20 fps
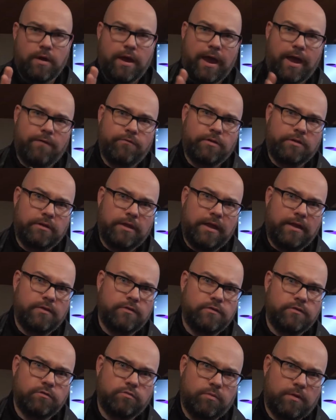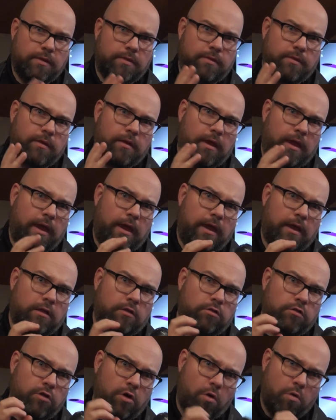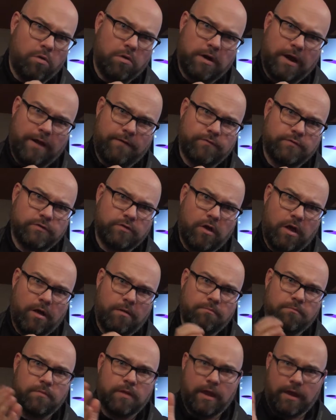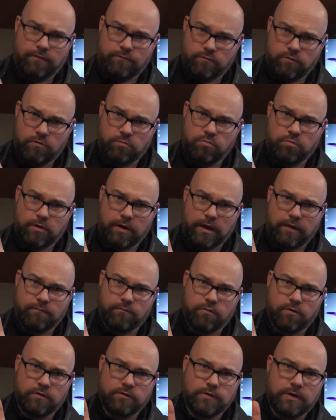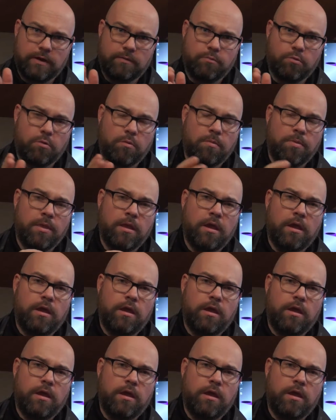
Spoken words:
have a lens with a lower f-stop, f2.8 for example,